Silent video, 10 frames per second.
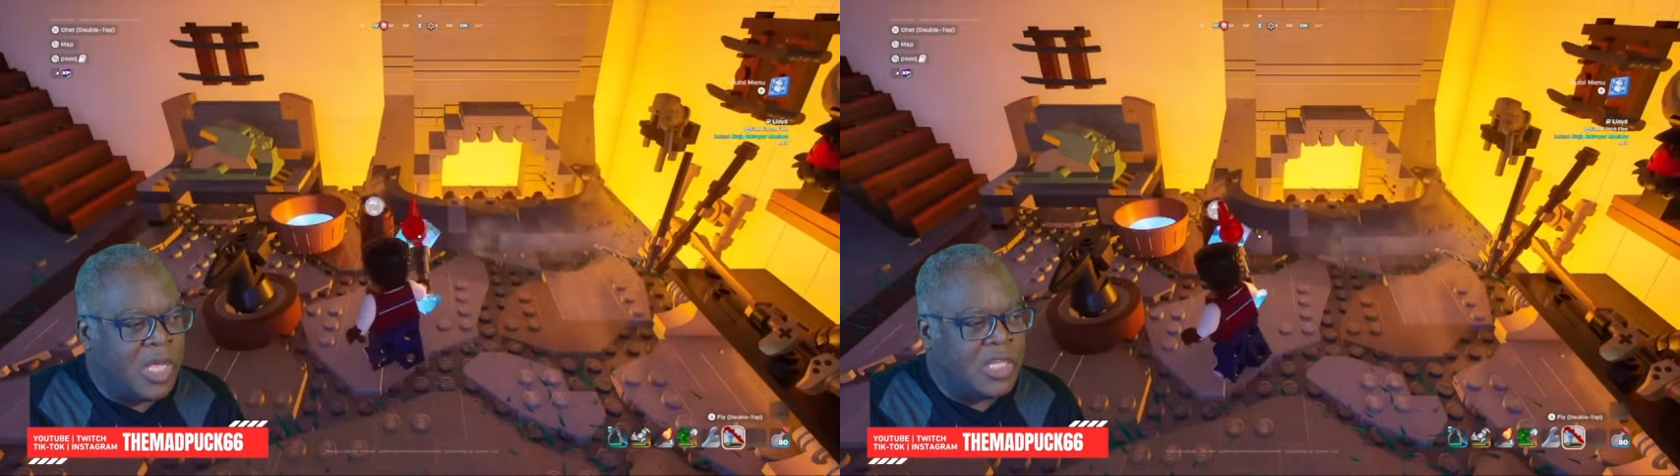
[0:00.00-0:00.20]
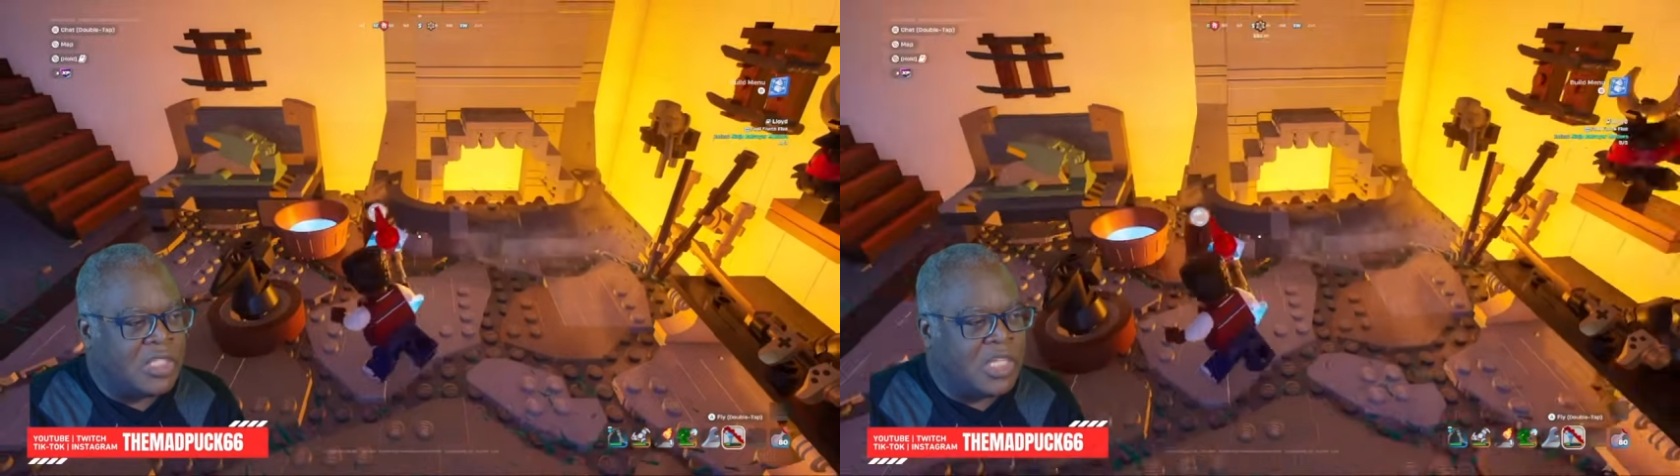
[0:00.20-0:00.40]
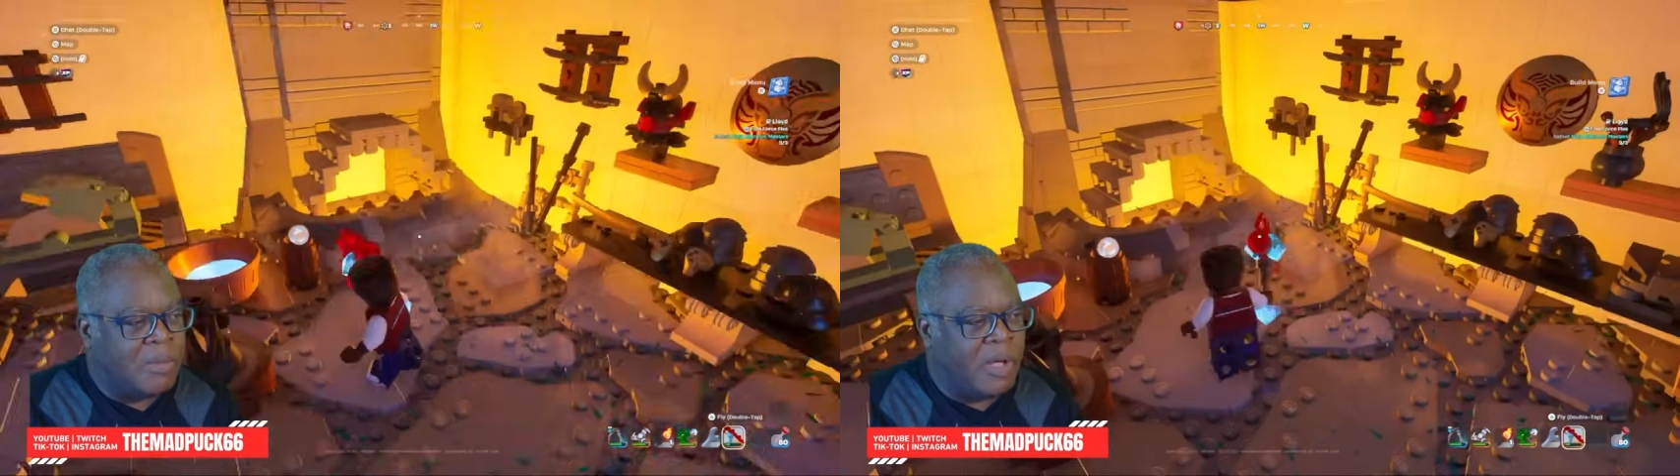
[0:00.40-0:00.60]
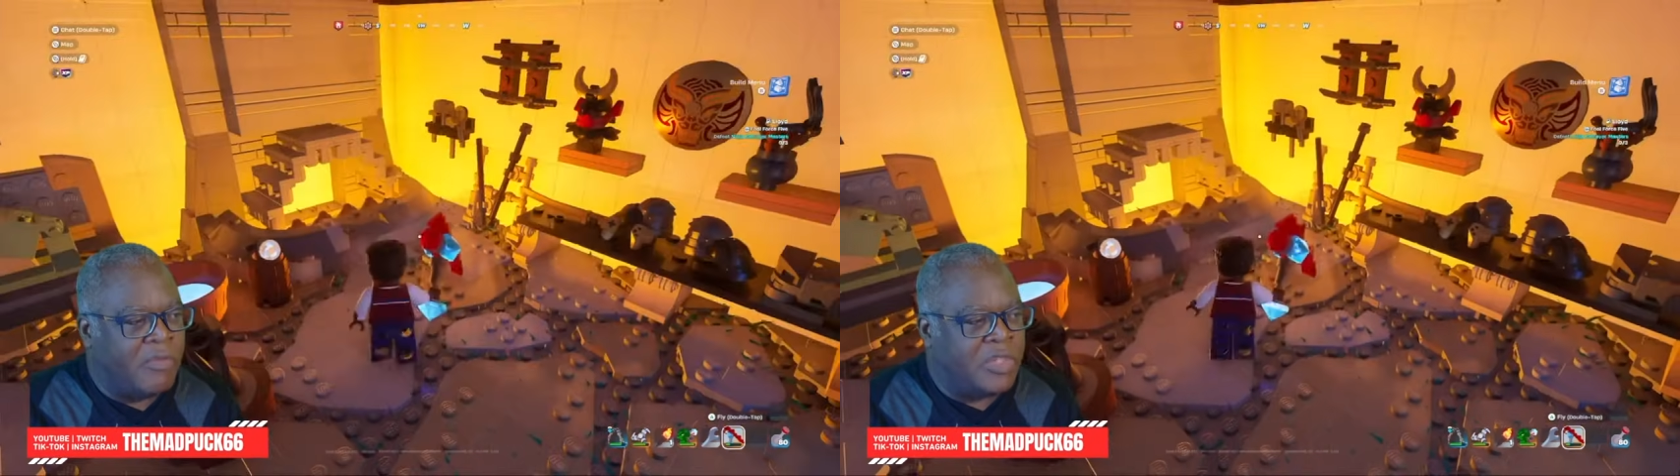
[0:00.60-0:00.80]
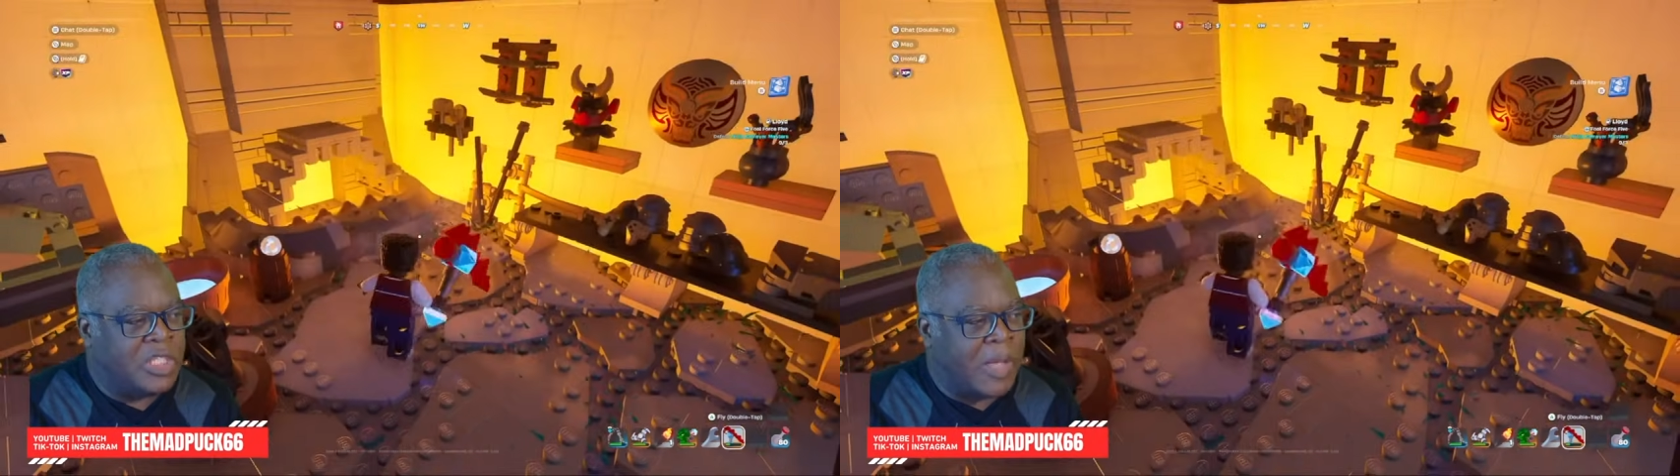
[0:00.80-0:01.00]
some
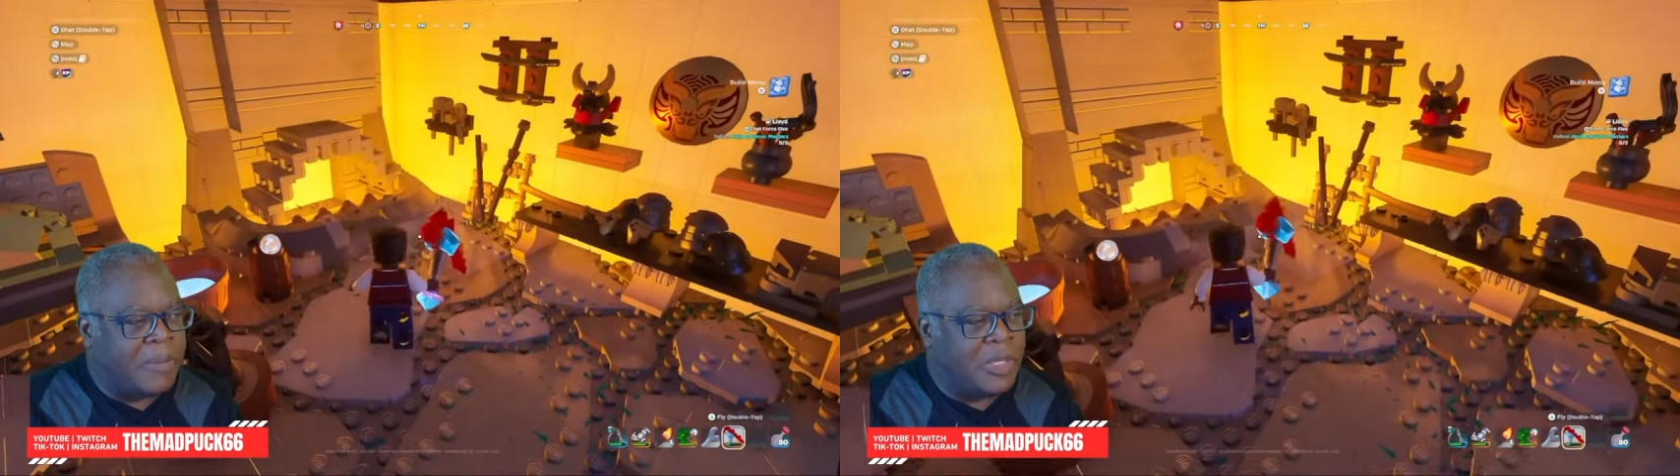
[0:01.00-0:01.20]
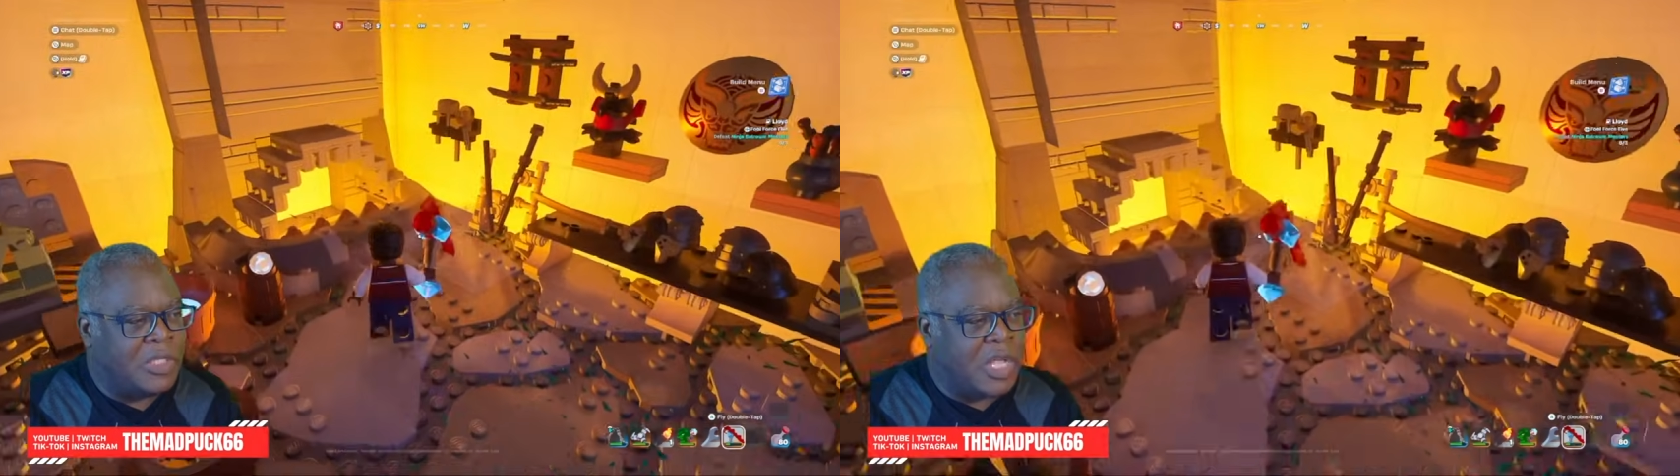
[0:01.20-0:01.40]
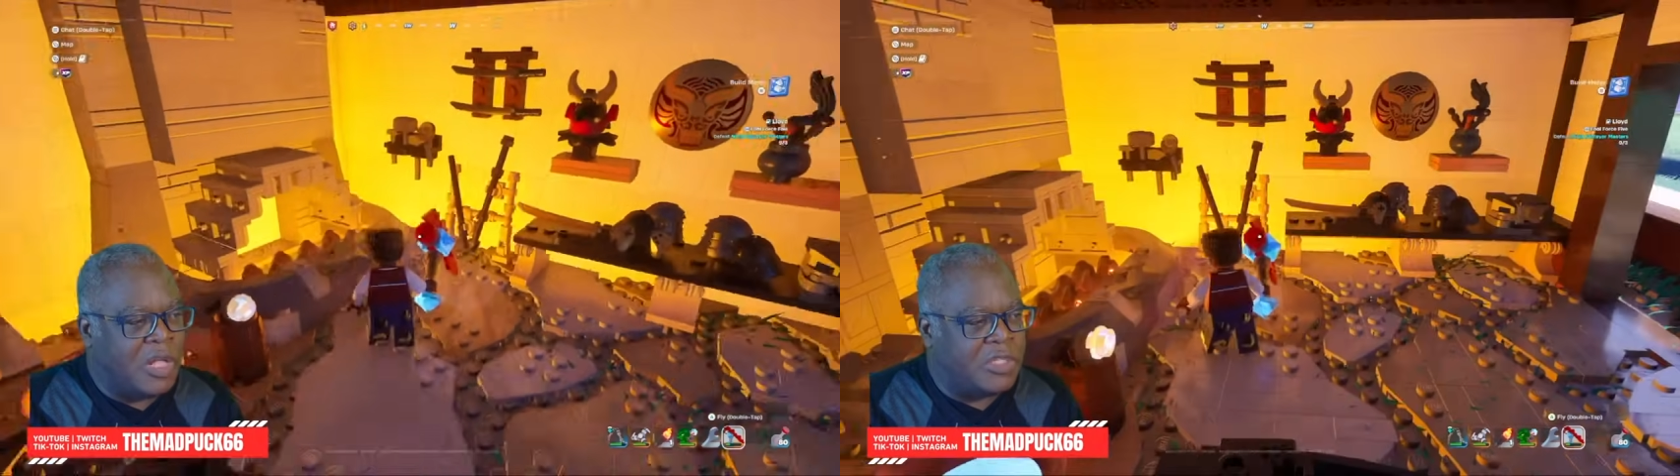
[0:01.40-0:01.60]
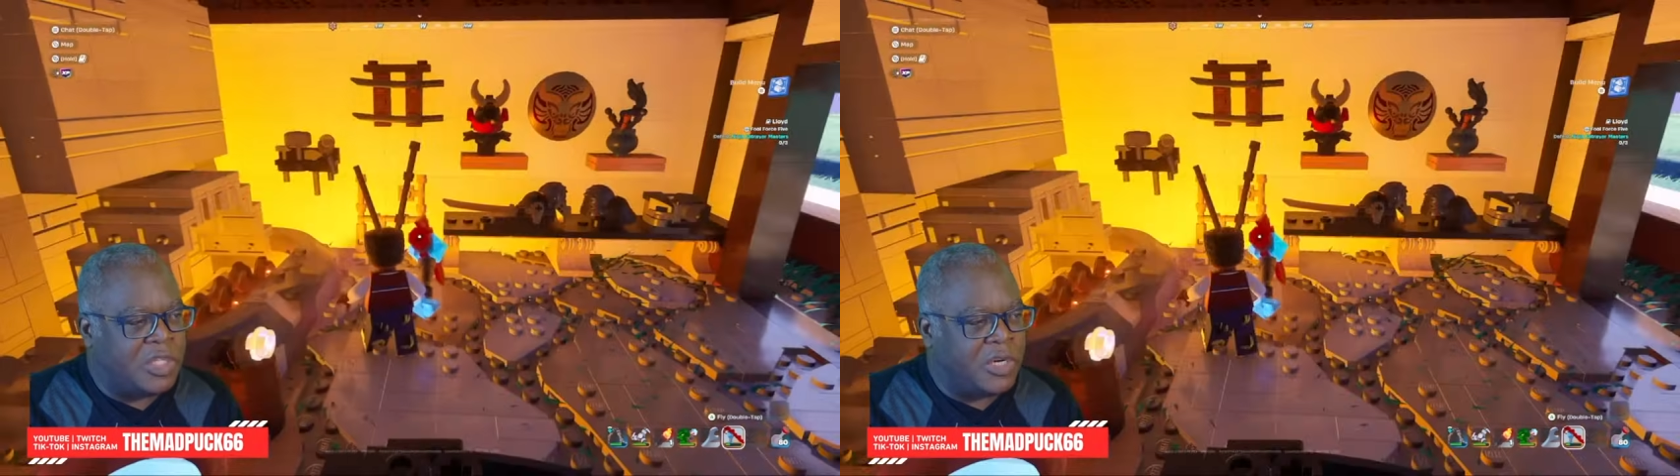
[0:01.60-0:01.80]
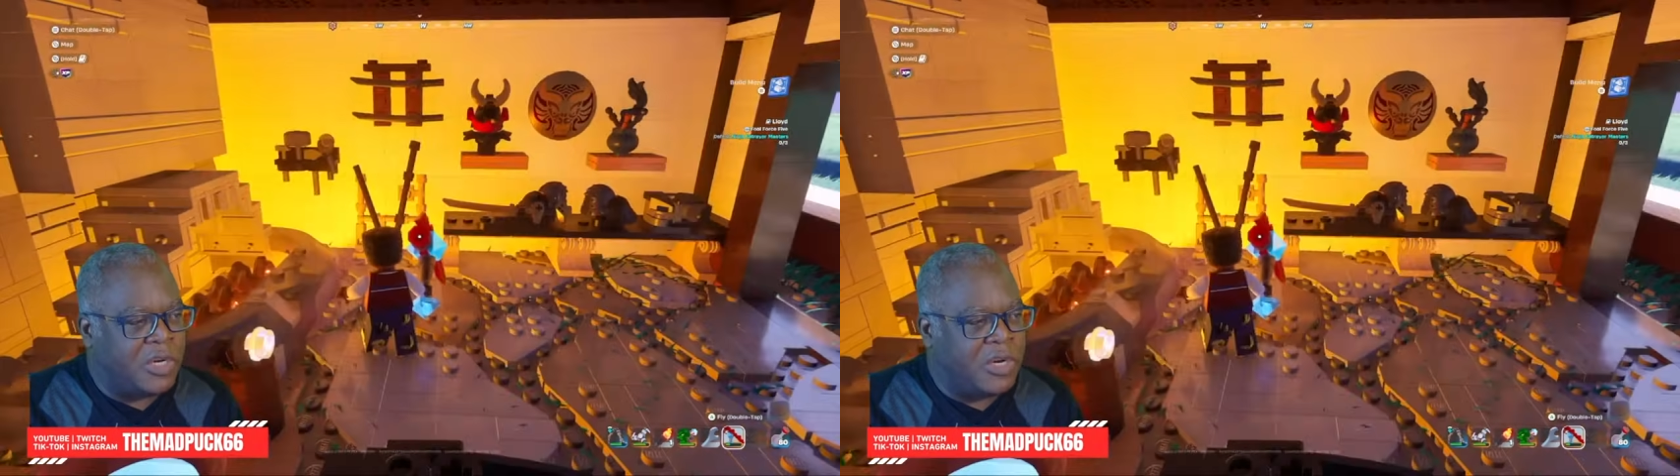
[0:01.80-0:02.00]
of the Japanese culture,